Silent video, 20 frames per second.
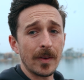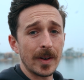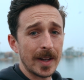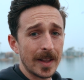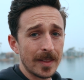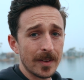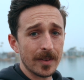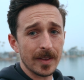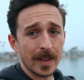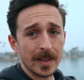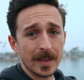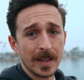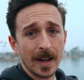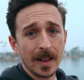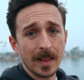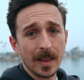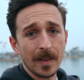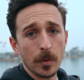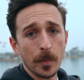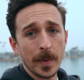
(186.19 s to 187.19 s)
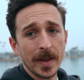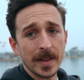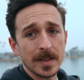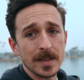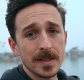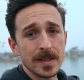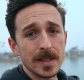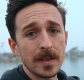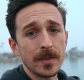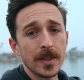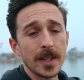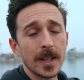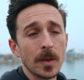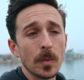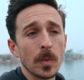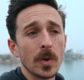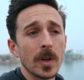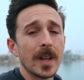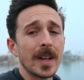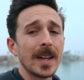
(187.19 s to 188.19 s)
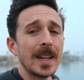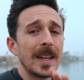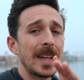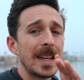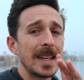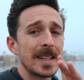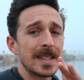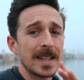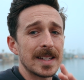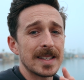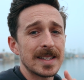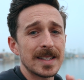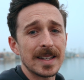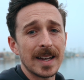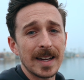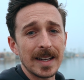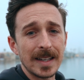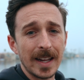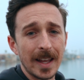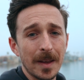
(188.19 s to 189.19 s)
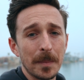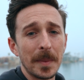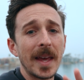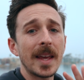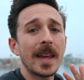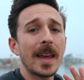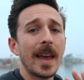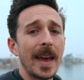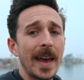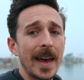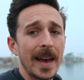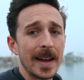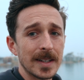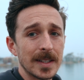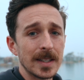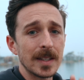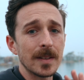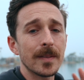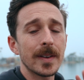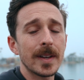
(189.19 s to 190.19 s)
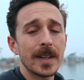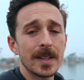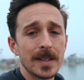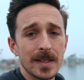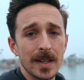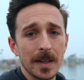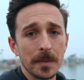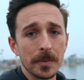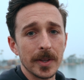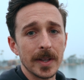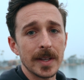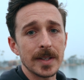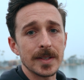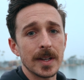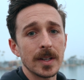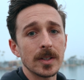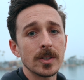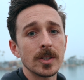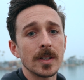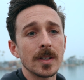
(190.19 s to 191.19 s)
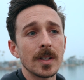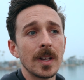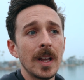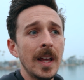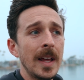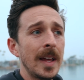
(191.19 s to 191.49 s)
another thing that I love about the ZV-E1 is its dynamic active stabilization.